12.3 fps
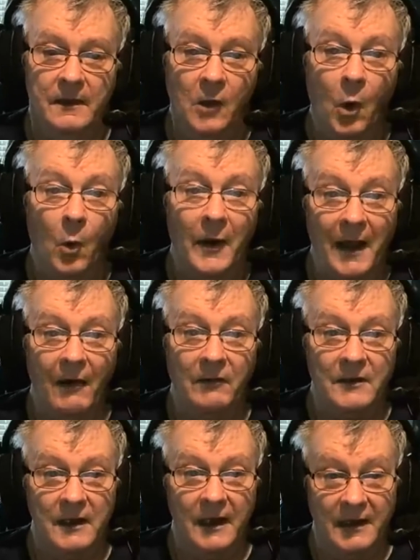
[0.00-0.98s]
going
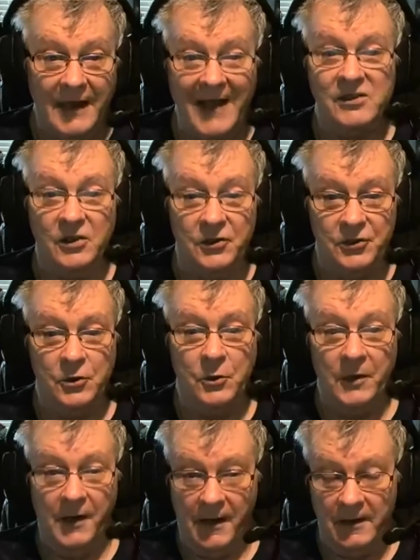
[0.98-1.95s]
out and actually
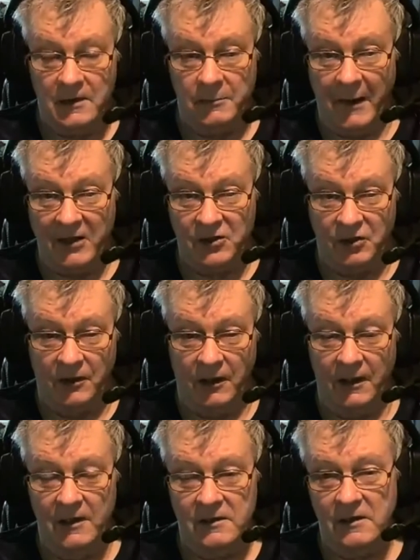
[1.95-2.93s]
doing an inspection.
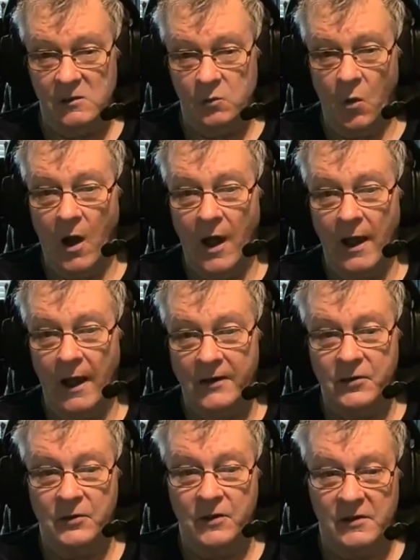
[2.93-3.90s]
And this is why I
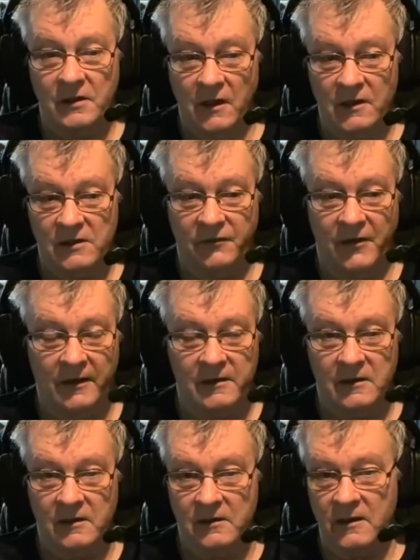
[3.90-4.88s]
do this in Las Vegas,
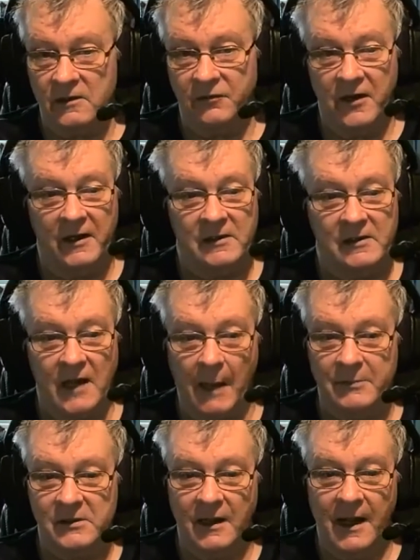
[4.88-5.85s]
because Las Vegas
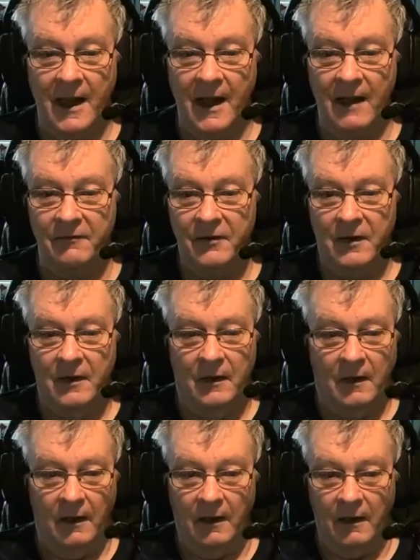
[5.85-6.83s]
happens to have
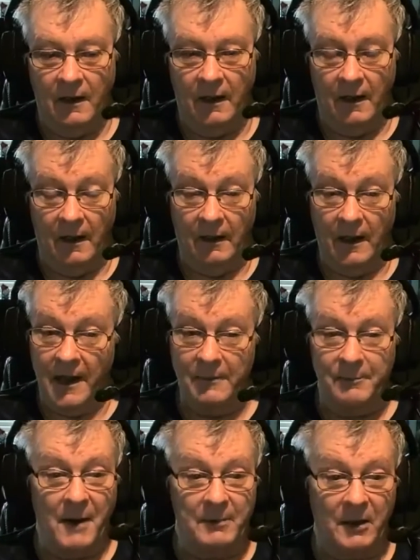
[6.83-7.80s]
a lot
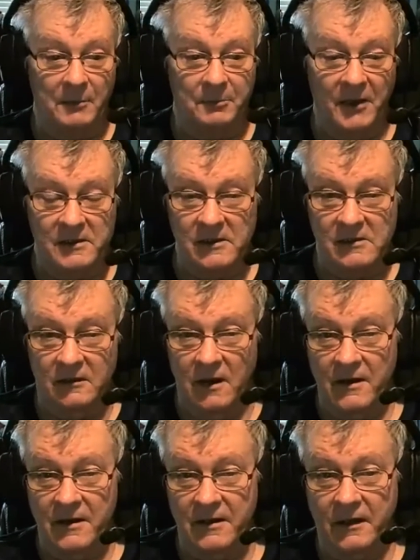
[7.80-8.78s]
of public places, a
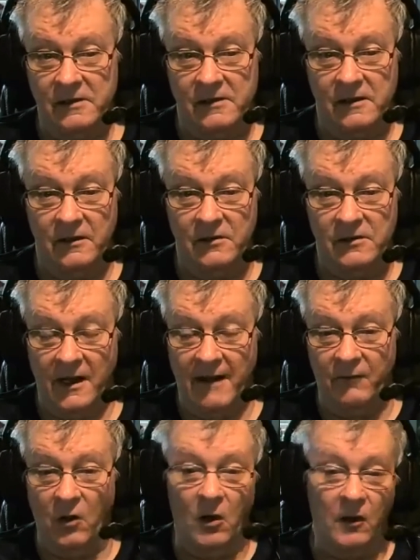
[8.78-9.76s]
lot of the casinos that
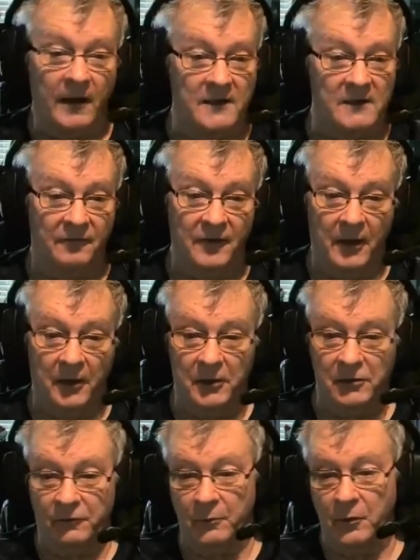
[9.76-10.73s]
have all kinds of
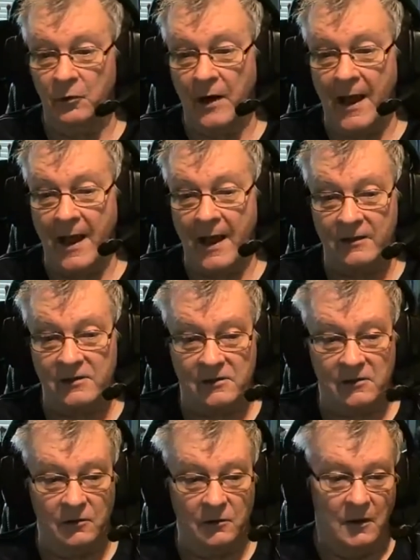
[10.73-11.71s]
failures from cracks
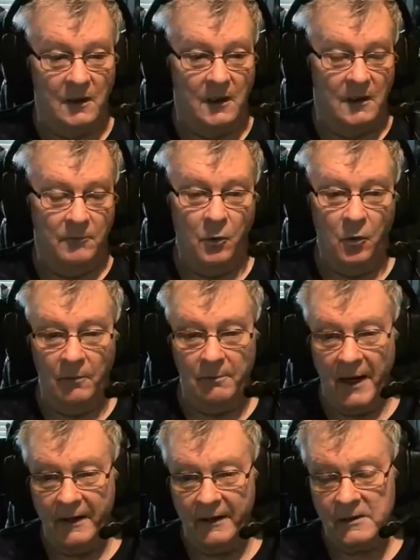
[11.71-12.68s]
to poor
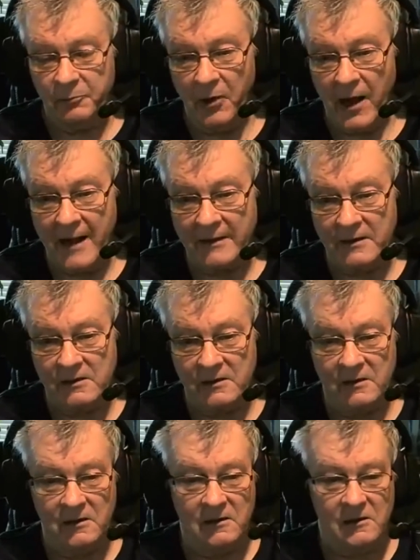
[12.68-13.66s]
maintenance
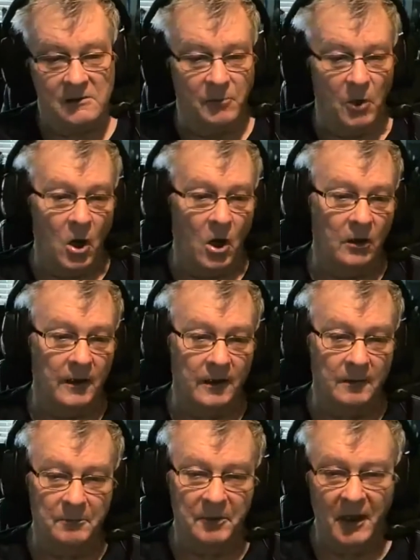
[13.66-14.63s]
practices,
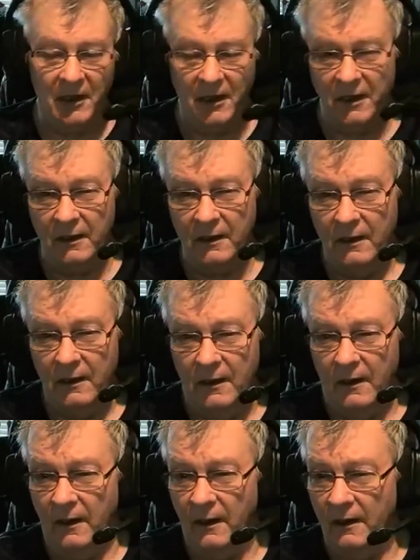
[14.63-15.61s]
spalling, pitting,
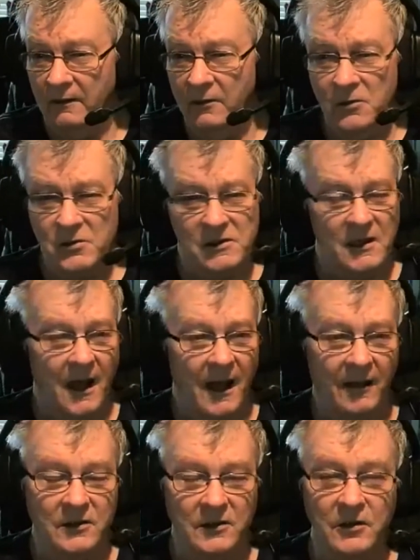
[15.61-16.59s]
loose
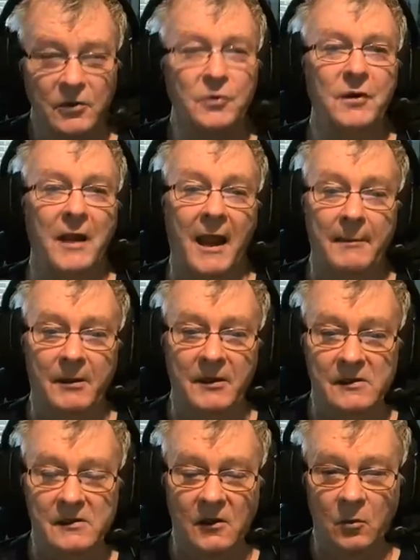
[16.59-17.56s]
tile, you name
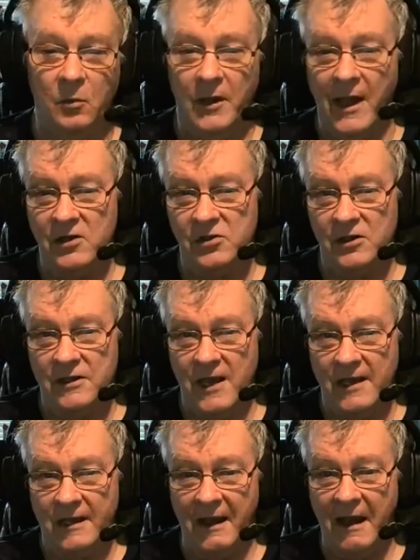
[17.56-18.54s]
it. So we actually
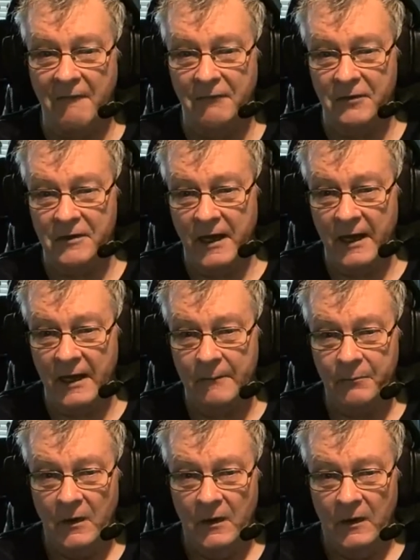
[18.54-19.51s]
take a half a day
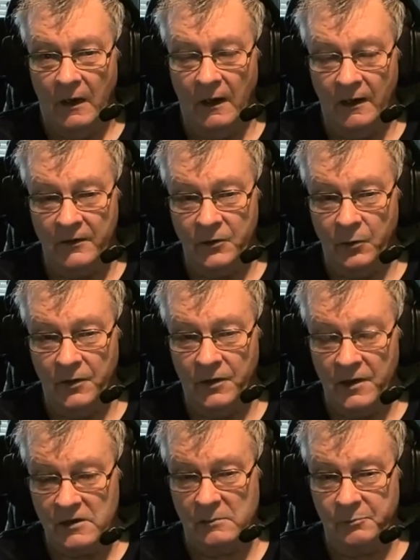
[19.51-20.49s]
during
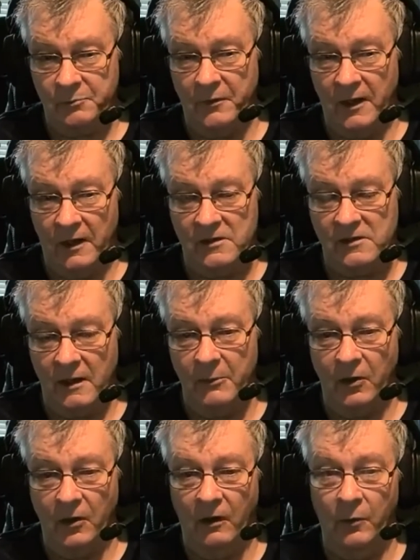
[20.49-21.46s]
this
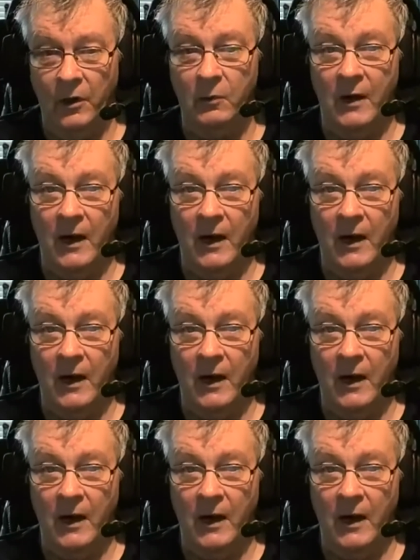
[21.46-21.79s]
seminar and we go